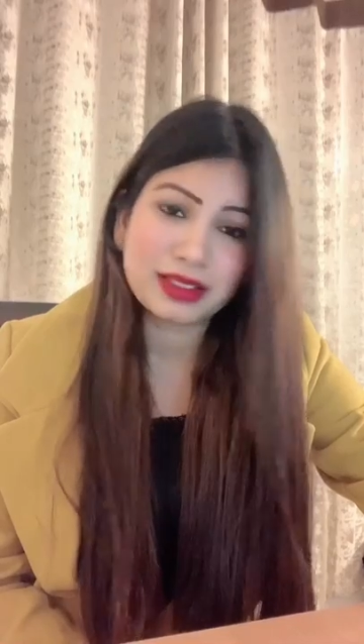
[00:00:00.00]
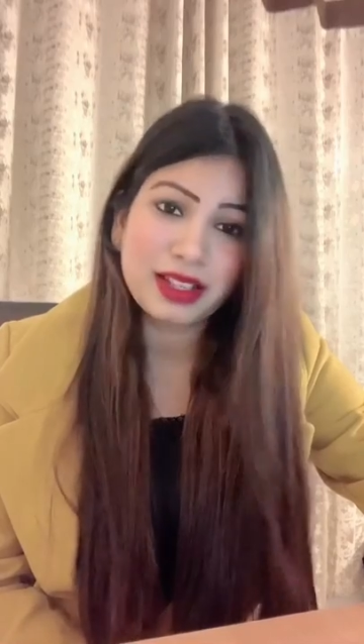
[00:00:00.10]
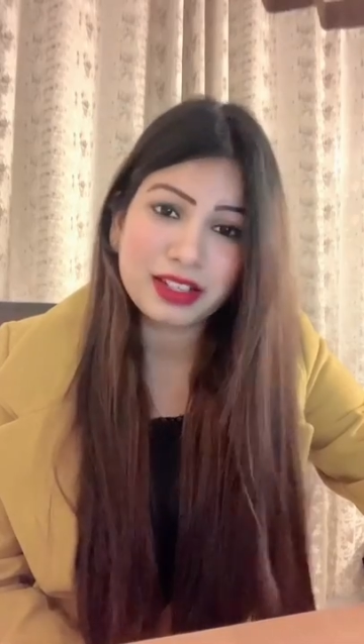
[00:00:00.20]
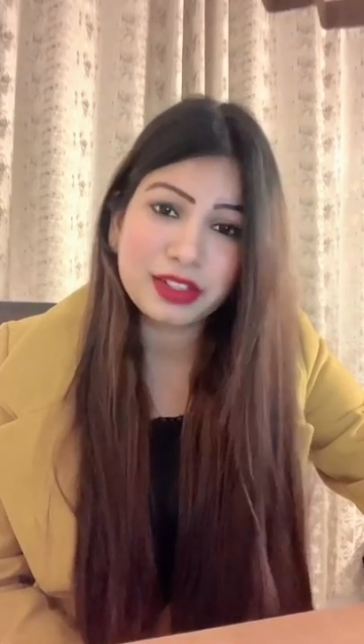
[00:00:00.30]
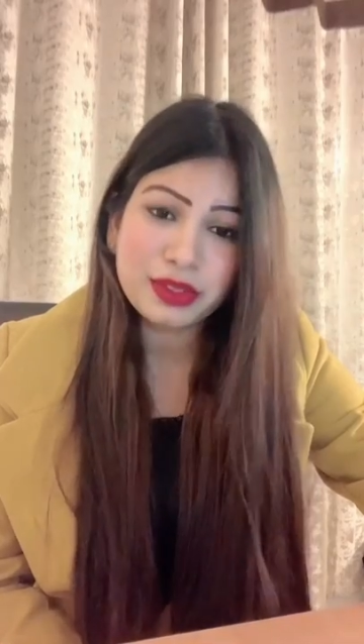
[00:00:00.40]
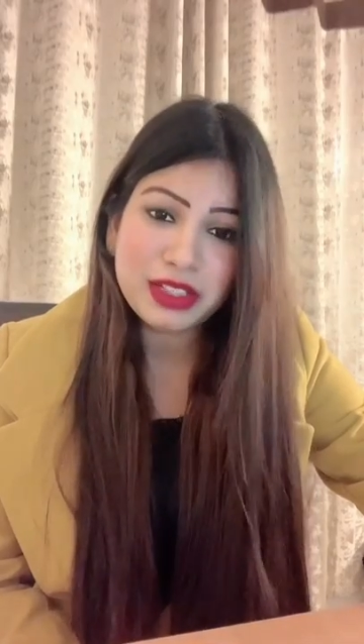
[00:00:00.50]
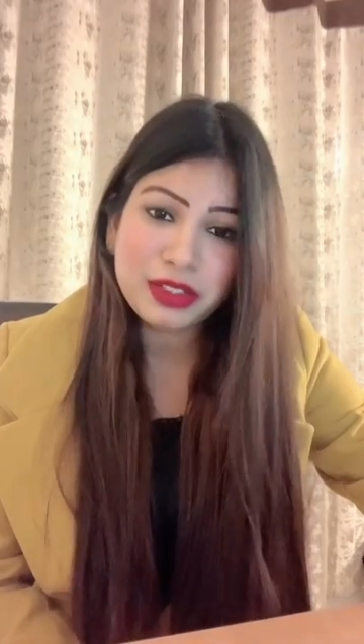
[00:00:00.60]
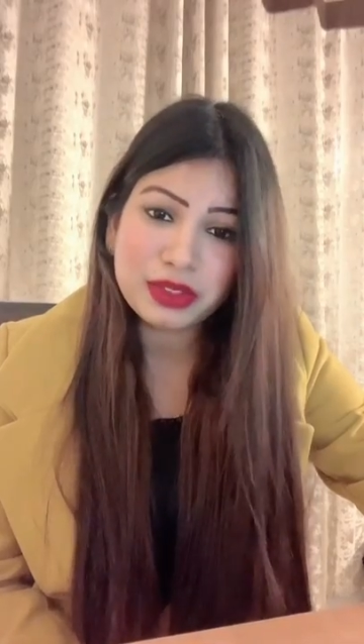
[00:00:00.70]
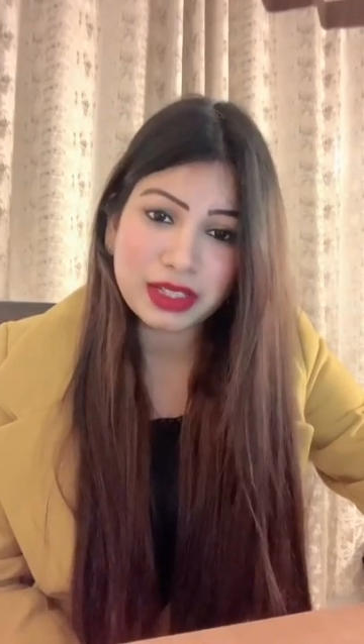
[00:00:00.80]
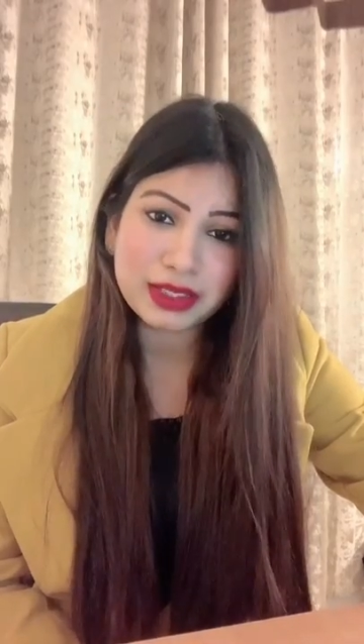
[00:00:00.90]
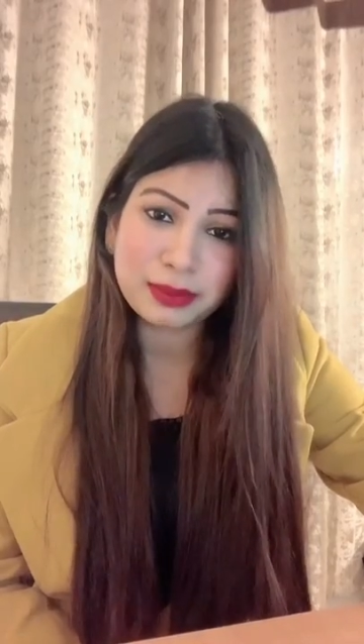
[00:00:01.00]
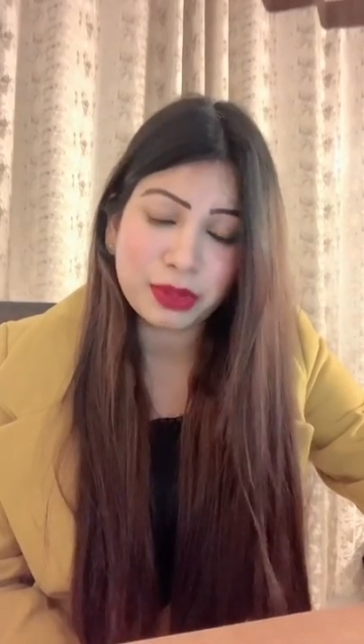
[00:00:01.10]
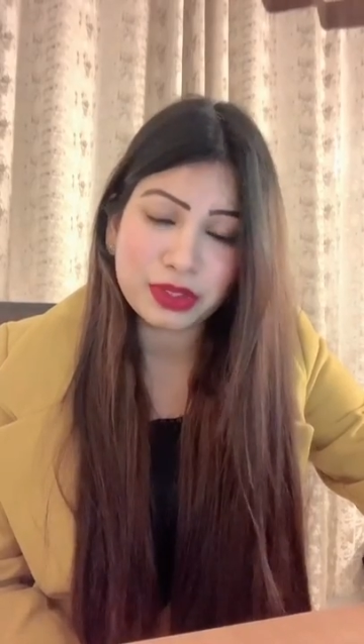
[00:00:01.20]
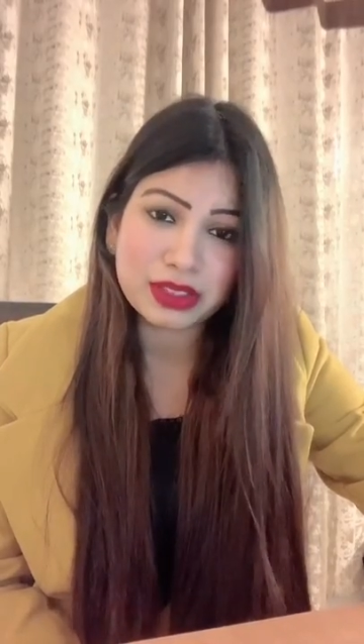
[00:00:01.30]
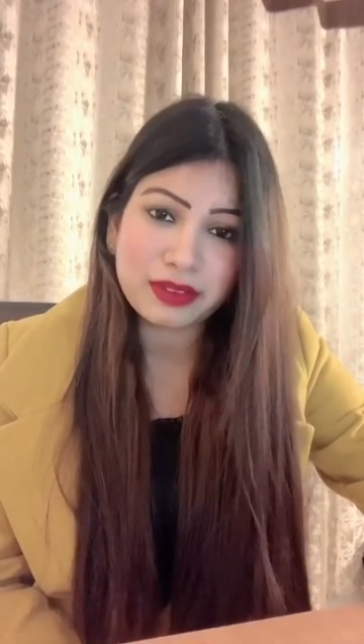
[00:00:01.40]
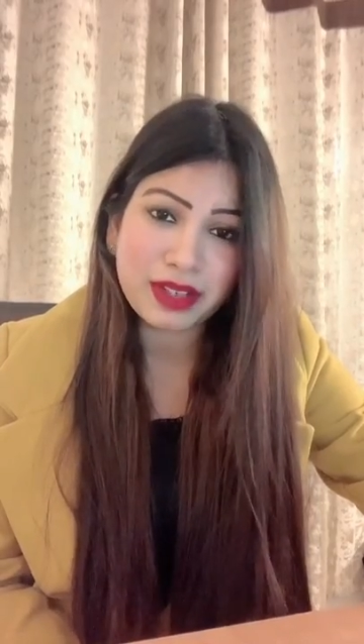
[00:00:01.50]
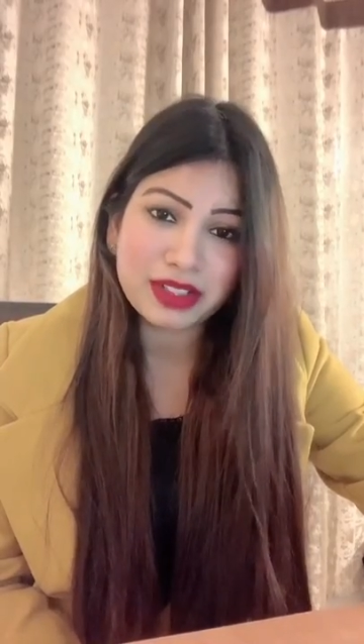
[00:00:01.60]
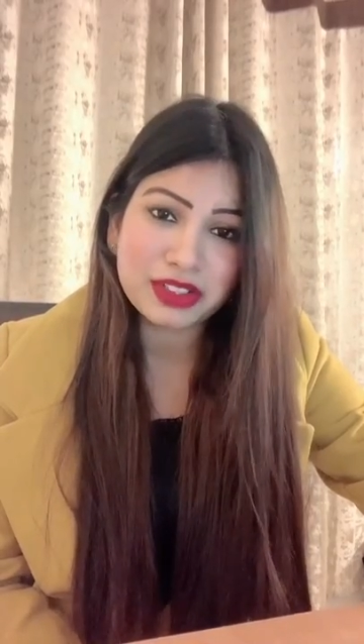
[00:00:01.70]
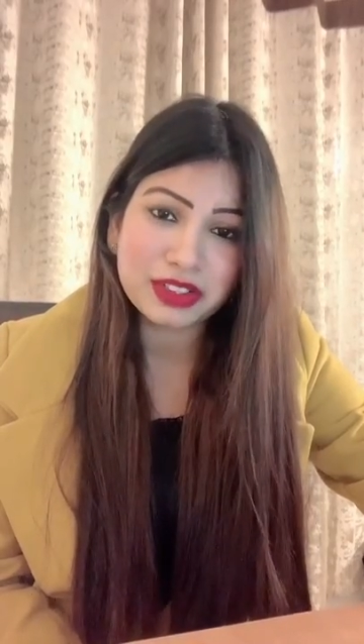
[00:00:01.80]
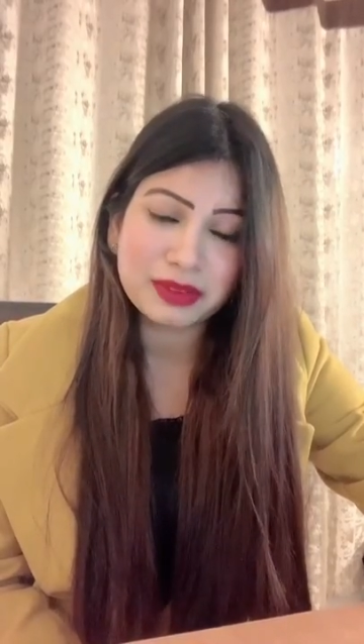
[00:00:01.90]
and you need to take some positive
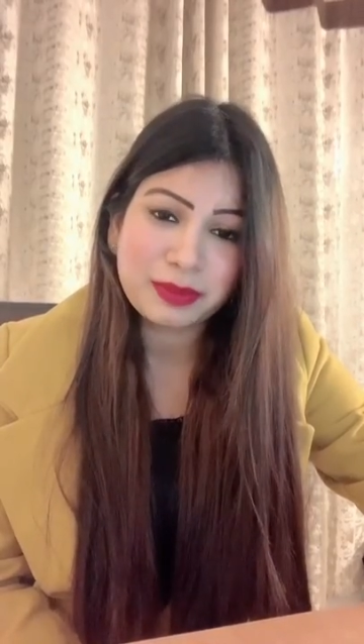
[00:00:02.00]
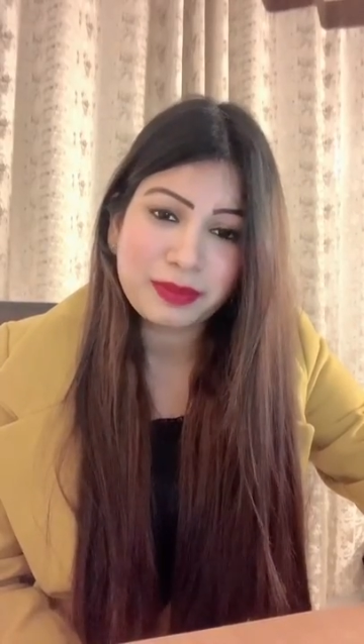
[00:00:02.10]
action.